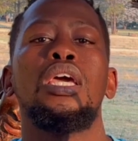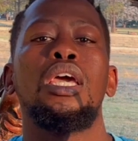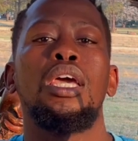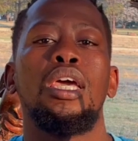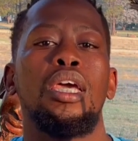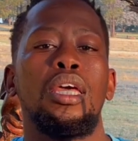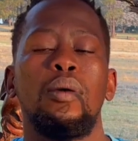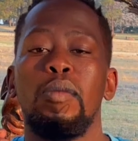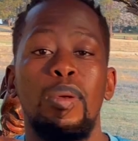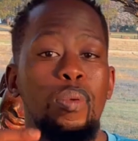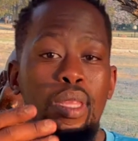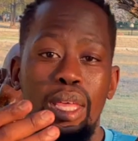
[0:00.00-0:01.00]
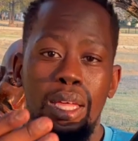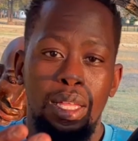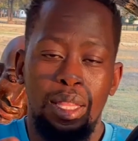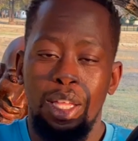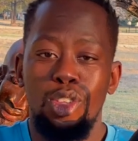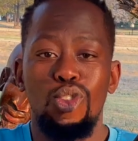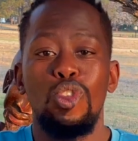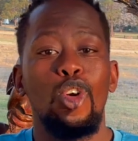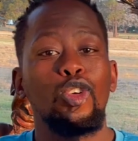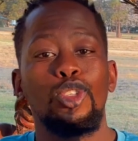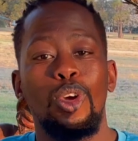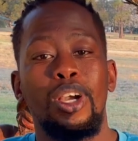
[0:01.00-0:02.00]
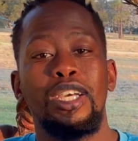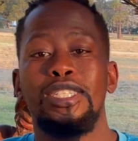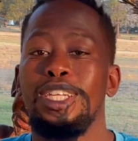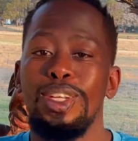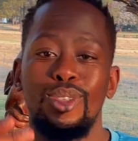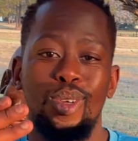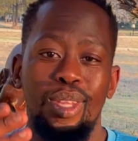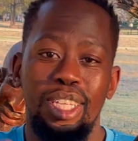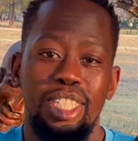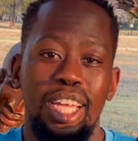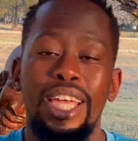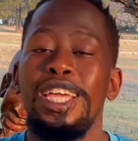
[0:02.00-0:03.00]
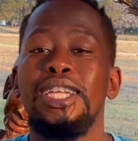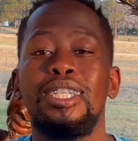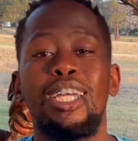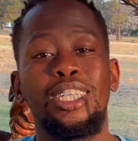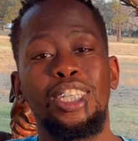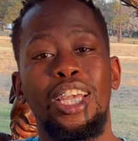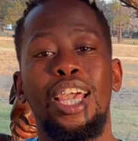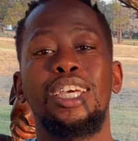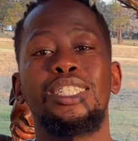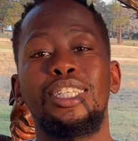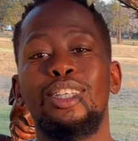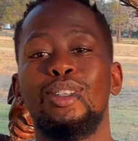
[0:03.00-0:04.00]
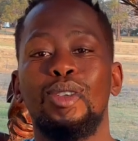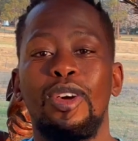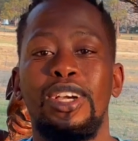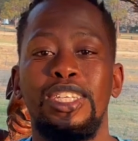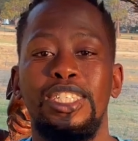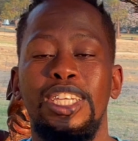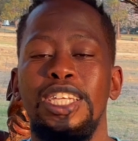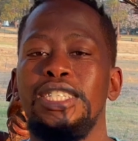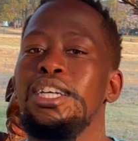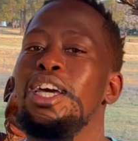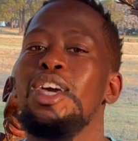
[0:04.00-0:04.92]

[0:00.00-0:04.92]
maybe the New York Stock Exchange, or the JSE Stock Exchange.